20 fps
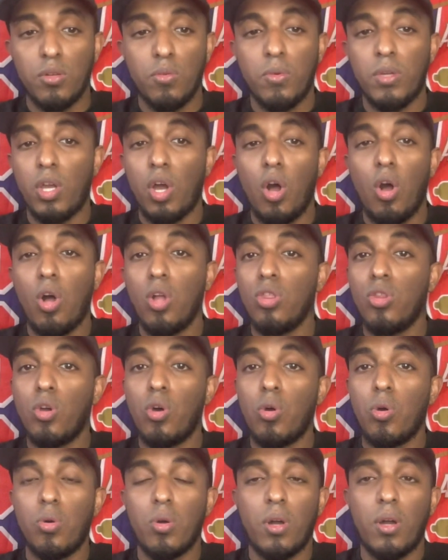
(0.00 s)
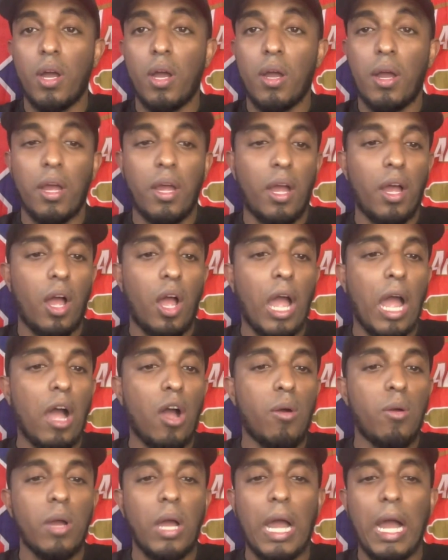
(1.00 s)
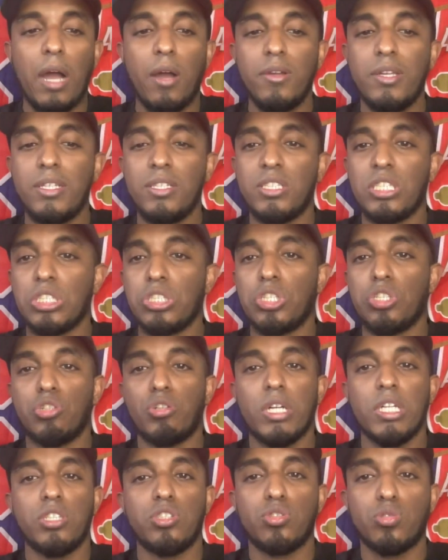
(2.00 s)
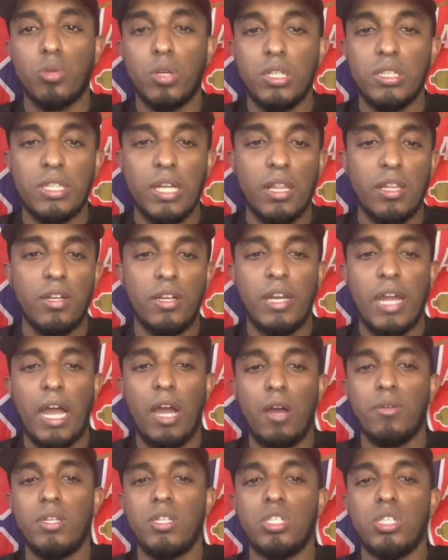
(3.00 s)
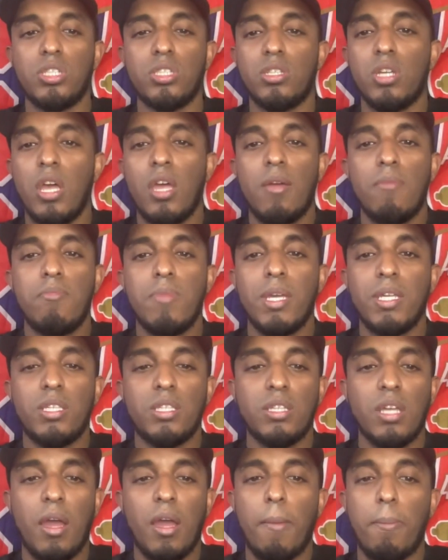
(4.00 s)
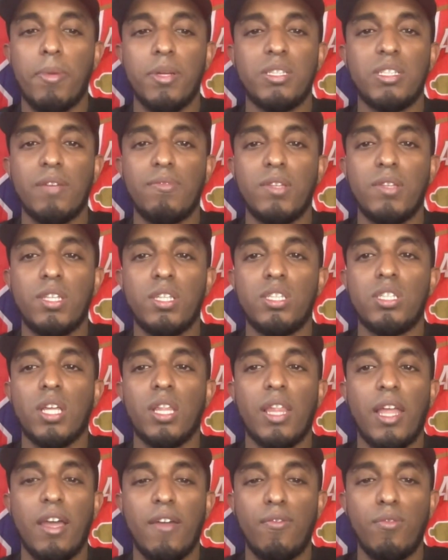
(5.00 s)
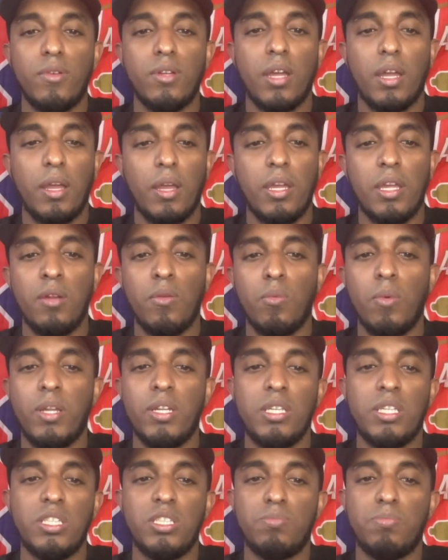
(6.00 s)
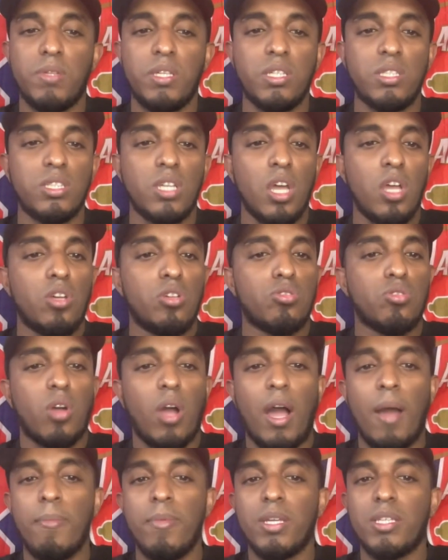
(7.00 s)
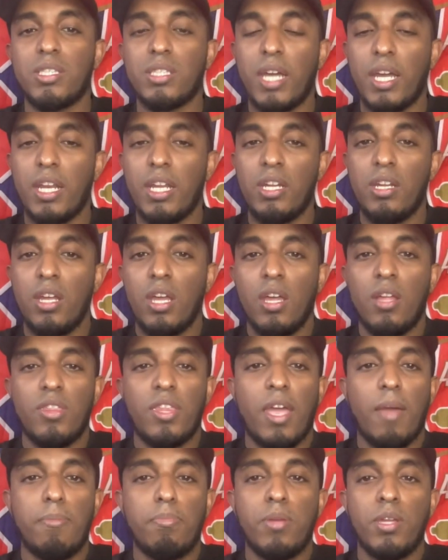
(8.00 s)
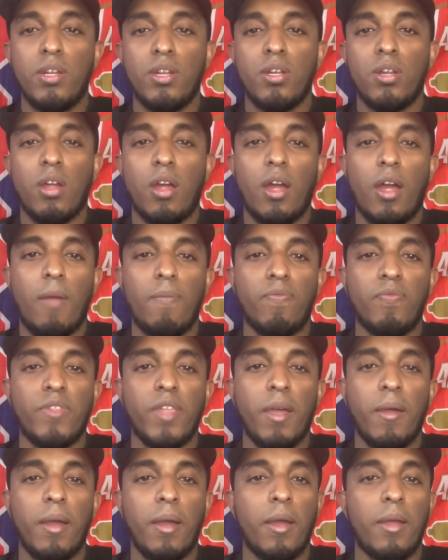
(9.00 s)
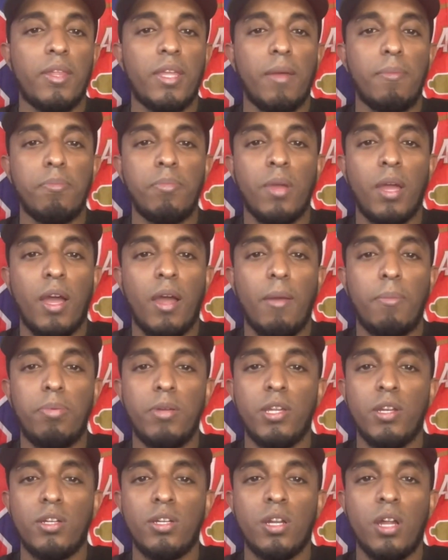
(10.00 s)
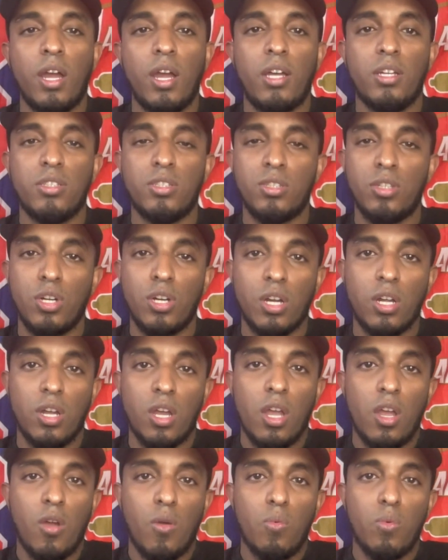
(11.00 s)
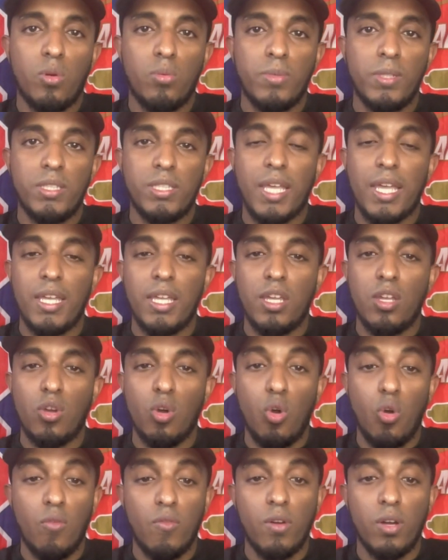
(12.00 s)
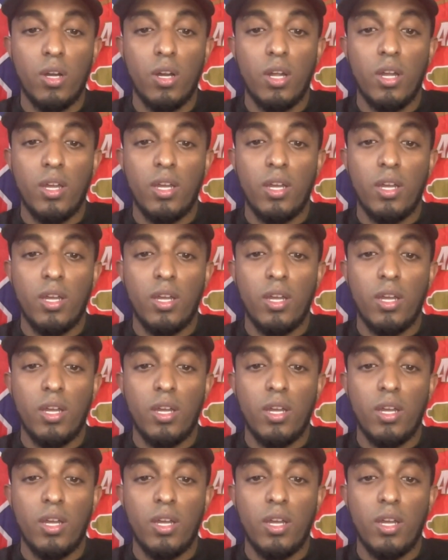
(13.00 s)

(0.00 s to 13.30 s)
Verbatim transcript: We all know how how he's such a great storyteller and how he just makes uh, brings everything to life when, uh, in when he speaks. So I'm excited that Peter uh, that that uh, Peter uh, Dark will be taking over.